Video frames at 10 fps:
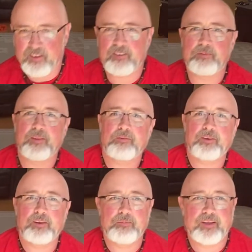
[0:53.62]
instrument that we're
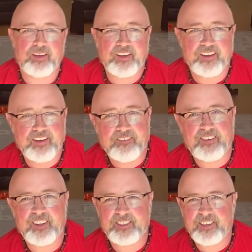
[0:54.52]
going to make, but
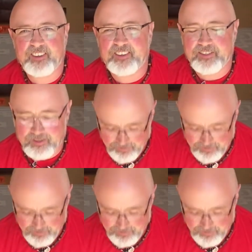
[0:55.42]
I'll show you in just a